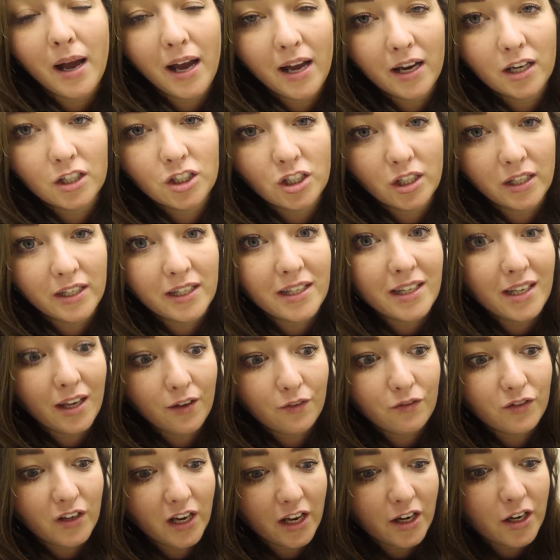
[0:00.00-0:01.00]
were actually
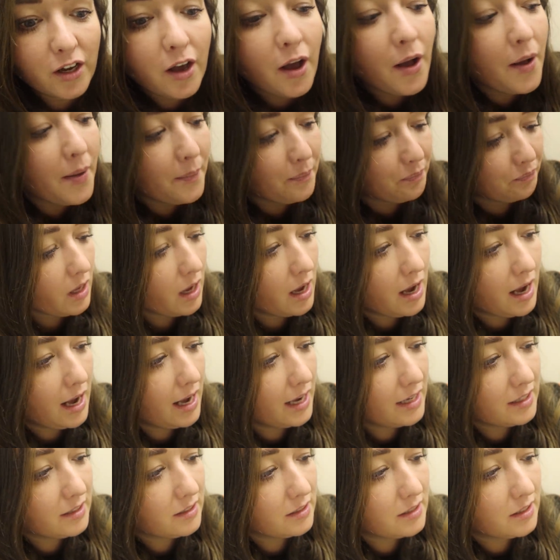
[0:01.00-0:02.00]
gifted,
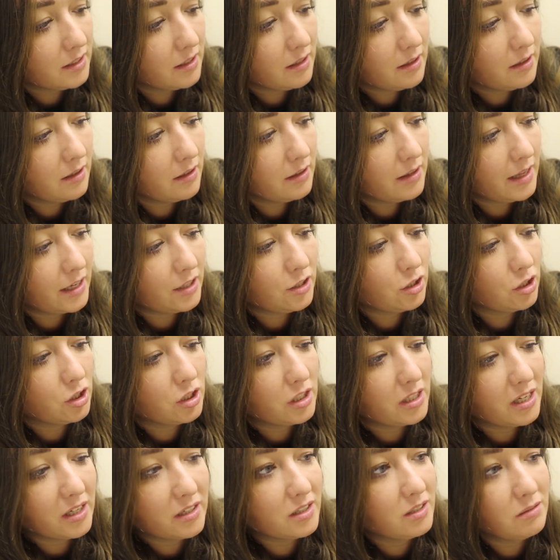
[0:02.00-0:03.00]
and they're
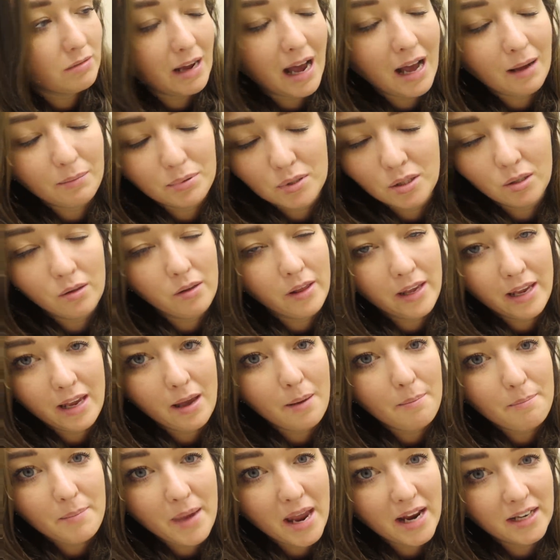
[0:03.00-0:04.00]
just absolutely
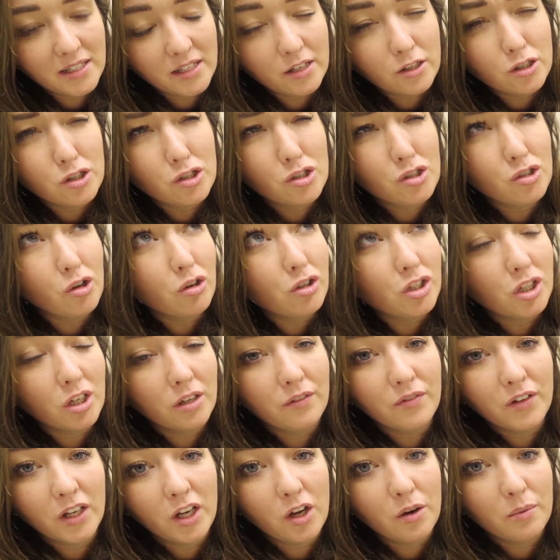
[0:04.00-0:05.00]
amazing. Such a
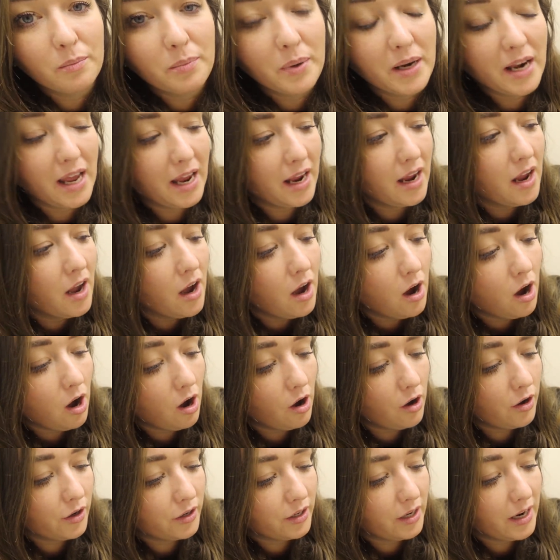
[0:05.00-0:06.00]
lovely company
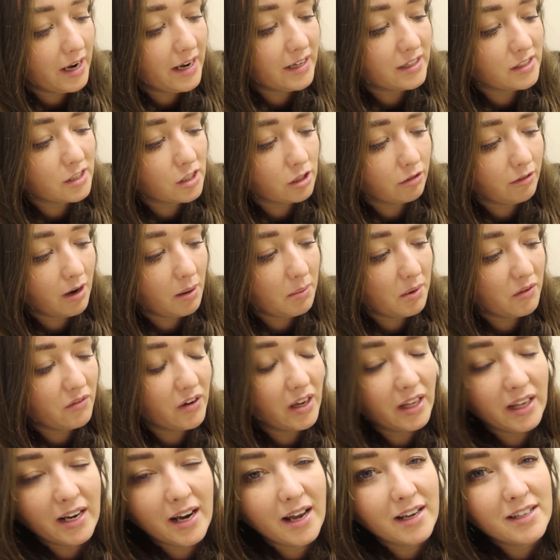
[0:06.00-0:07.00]
on Instagram, a
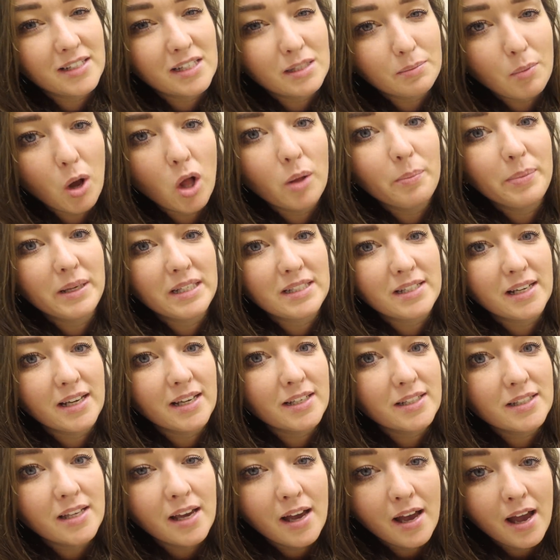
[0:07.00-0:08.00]
really nice small
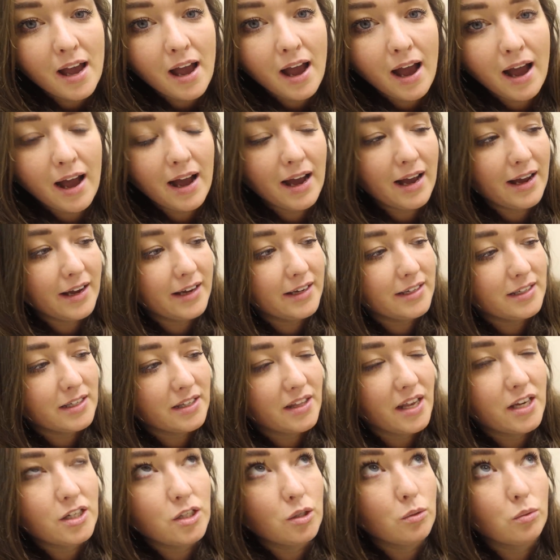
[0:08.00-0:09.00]
business. And
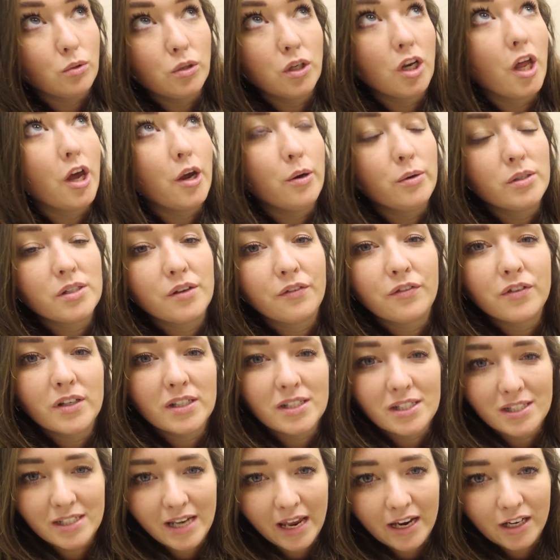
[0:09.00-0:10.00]
they do loads of
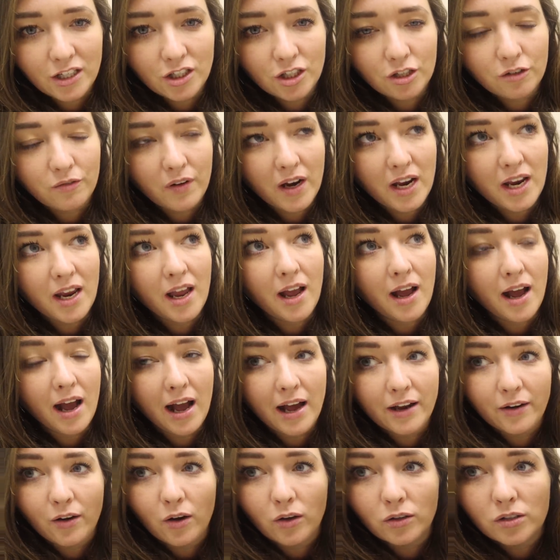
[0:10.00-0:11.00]
stationery
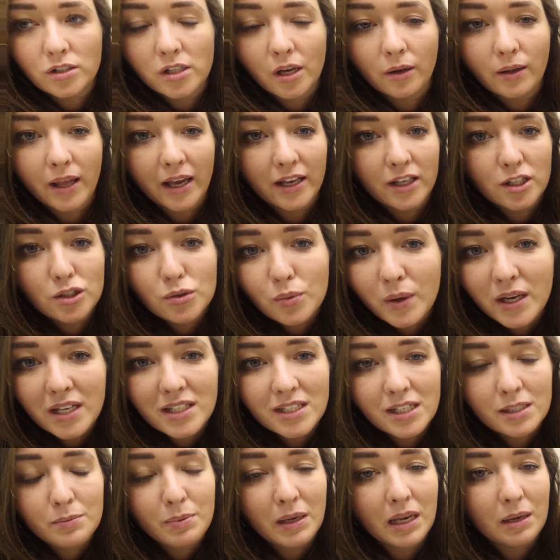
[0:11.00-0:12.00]
and also like
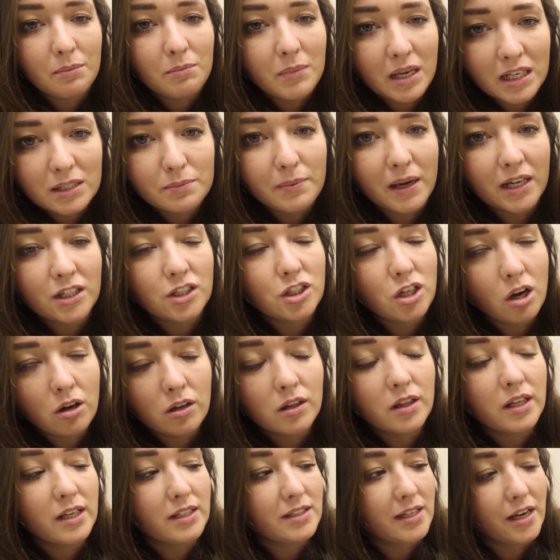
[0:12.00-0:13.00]
sweeties, pick and mix bags,
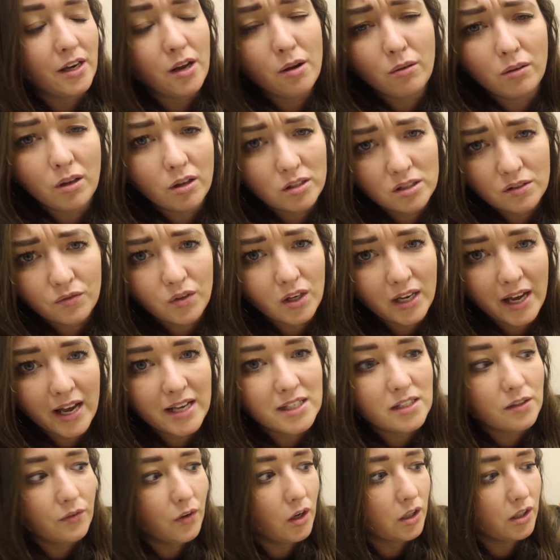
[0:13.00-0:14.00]
chocolates. I know lots of you
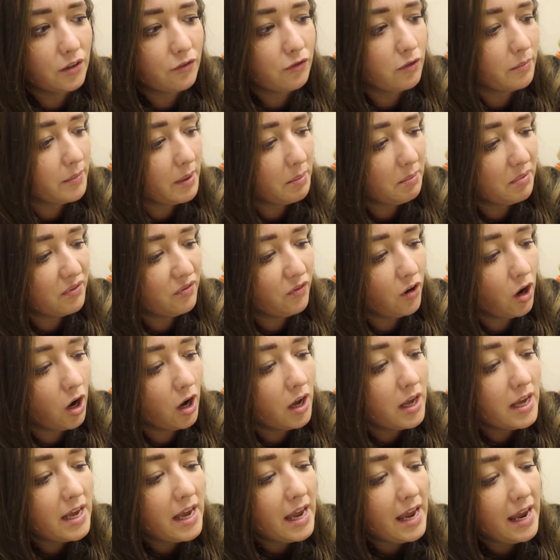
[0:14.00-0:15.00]
guys have ordered from them
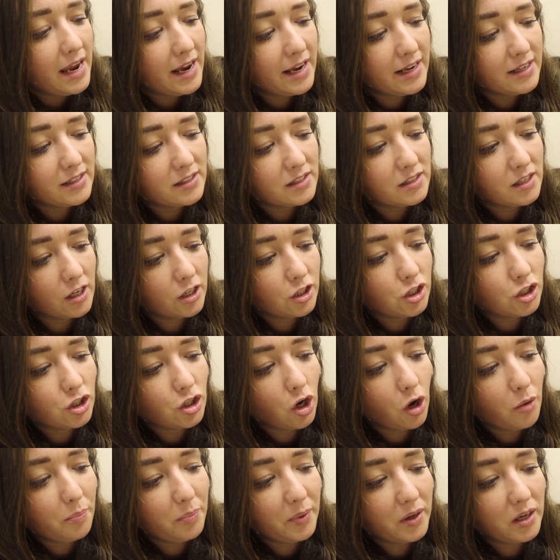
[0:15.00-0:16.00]
before. It's
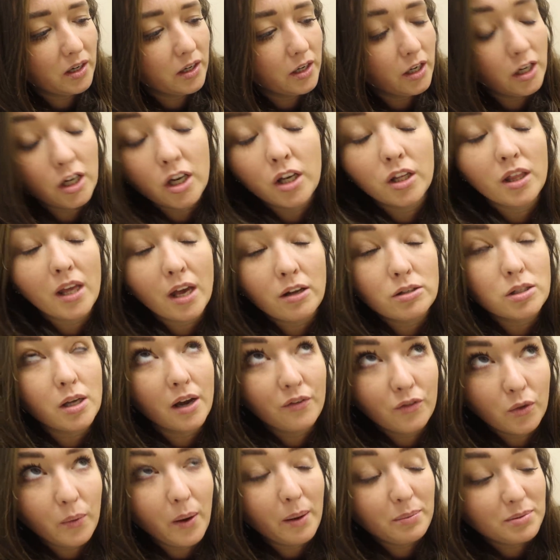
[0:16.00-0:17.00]
shop. You could, they also
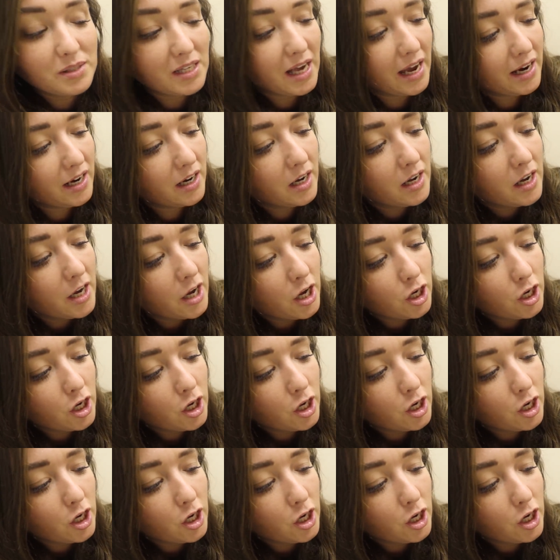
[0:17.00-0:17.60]
have a website,